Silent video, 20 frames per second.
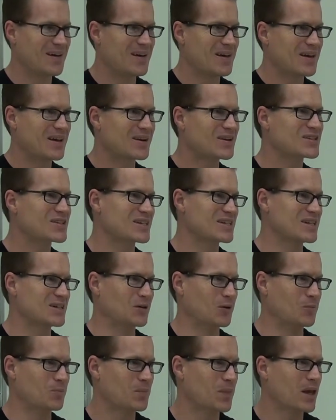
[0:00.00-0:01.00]
Here's the
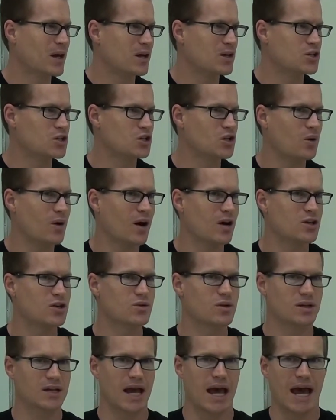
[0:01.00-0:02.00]
deal. Do you know how you
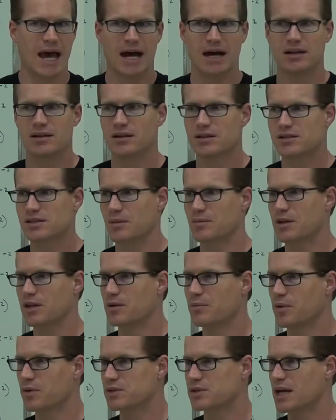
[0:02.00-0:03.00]
can add something
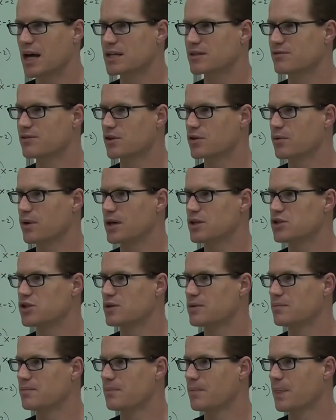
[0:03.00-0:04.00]
to both sides of an equation
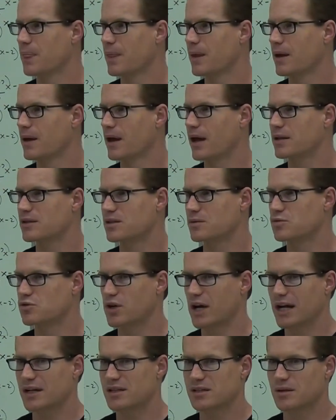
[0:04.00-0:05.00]
and
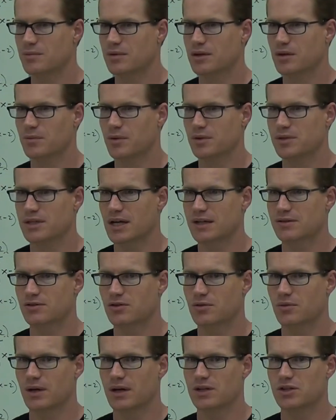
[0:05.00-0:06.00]
subtract something to both sides of
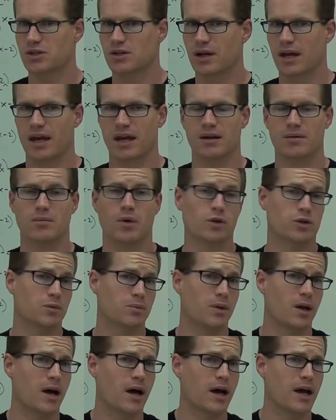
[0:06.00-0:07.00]
an equation and
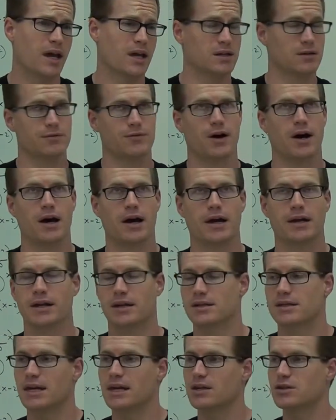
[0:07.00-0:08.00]
multiply and divide
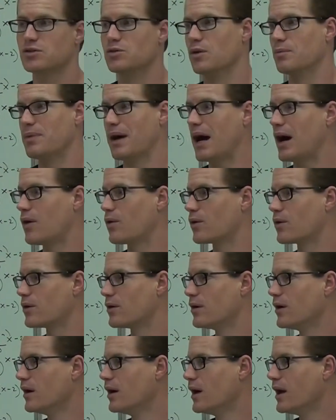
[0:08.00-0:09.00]
and take it to a
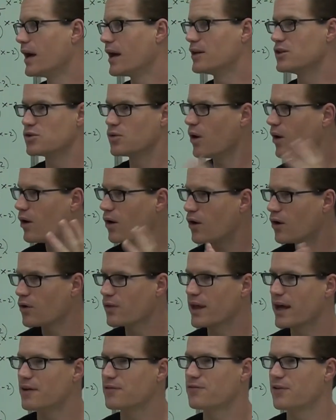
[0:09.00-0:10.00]
power and do all
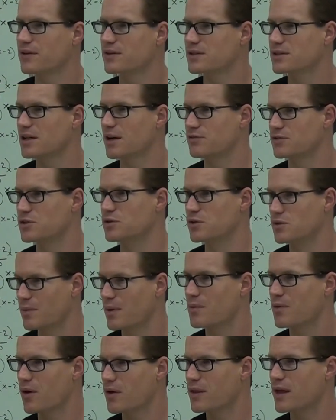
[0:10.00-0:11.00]
that fun stuff to it? You
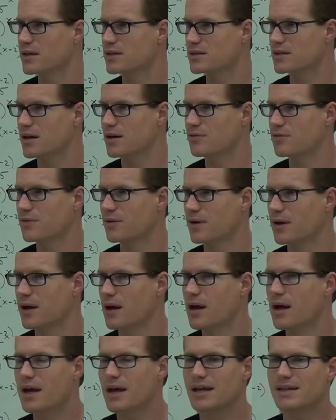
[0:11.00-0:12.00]
remember all that stuff? Yes.
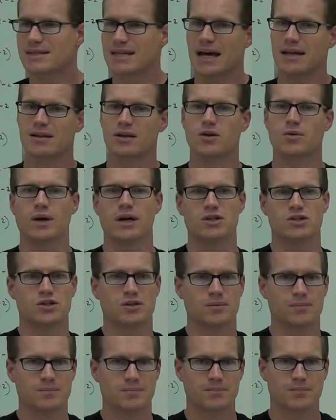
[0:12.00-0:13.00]
Is that an
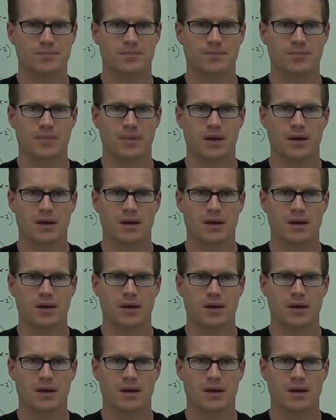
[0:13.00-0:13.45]
equation? Yes.